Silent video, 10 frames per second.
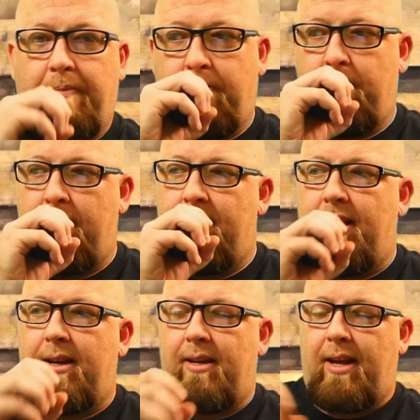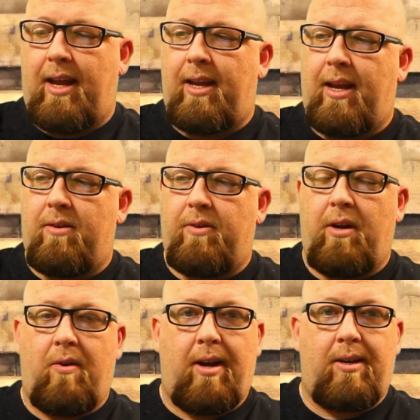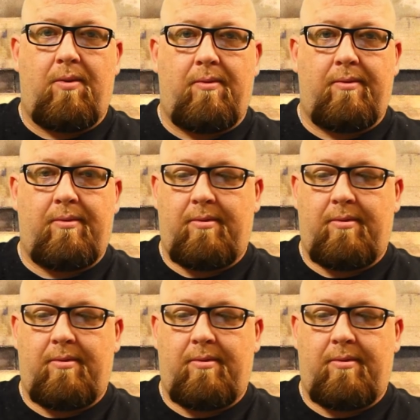But then I don't know. I don't